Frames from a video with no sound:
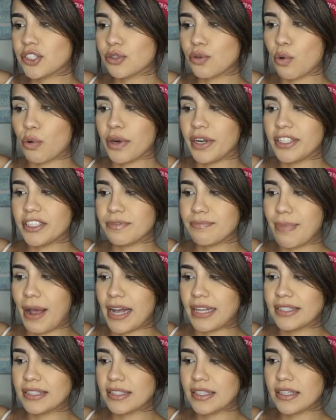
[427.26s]
storage
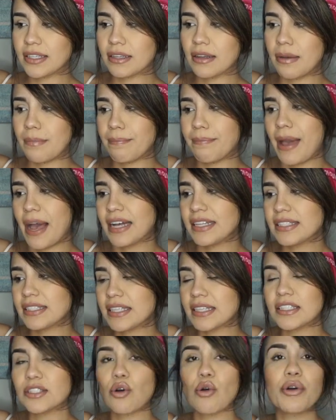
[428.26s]

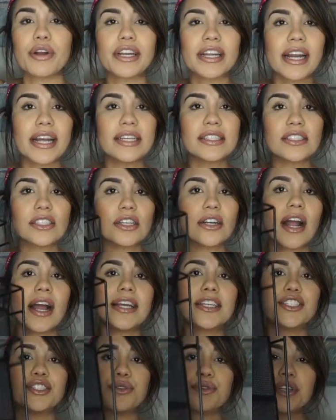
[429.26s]
baskets organizer.
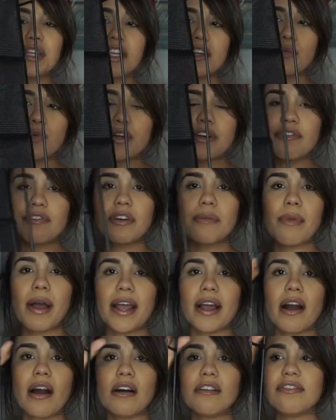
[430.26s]
I do need one for
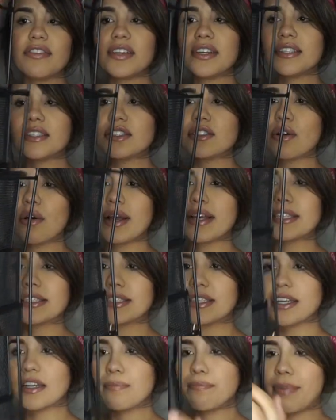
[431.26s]
my office, so I
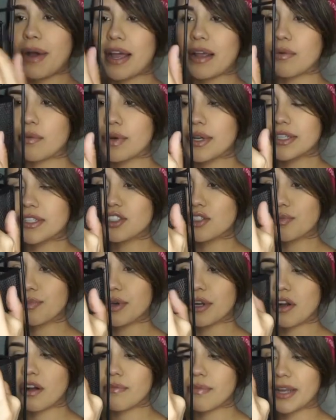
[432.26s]
did buy one to
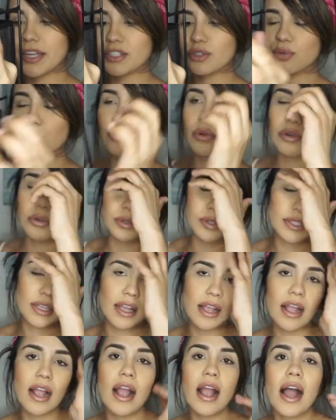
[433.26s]
put all my tools.
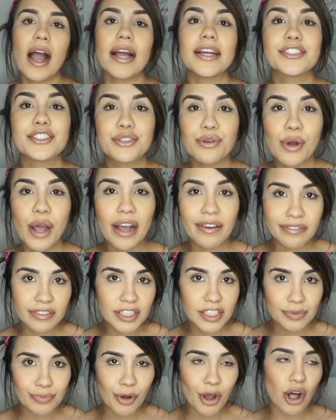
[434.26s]
I do have
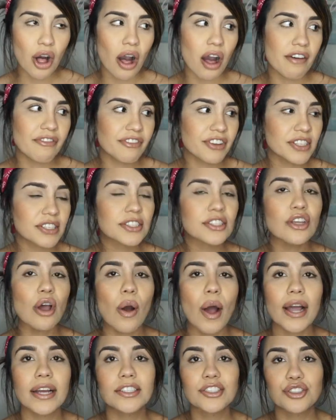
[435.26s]
a small office, so
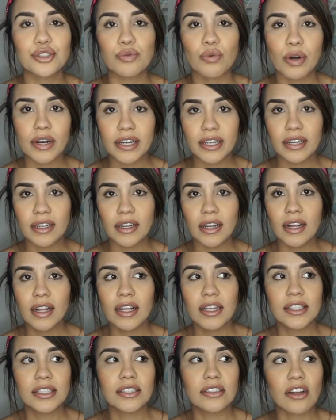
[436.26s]
I do want
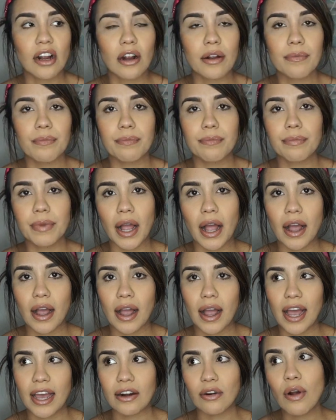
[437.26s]
to start,
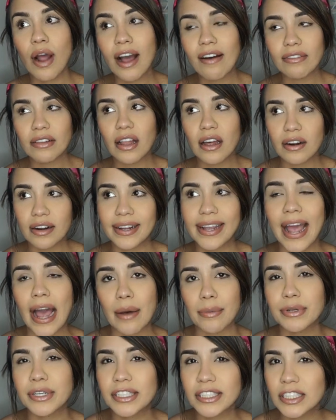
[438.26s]
I don't have a lot of
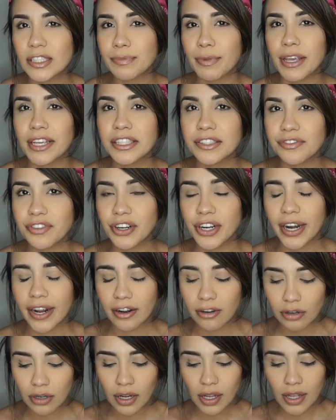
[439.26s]
cabinet space for
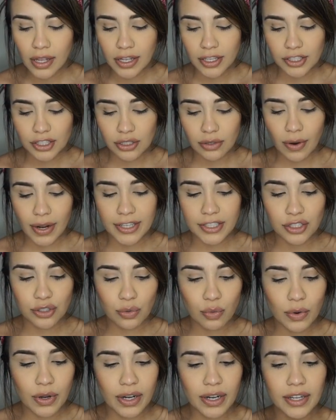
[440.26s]
now, so I
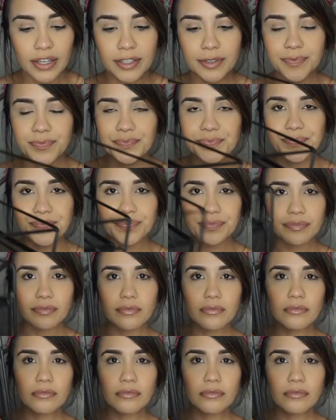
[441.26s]
do want to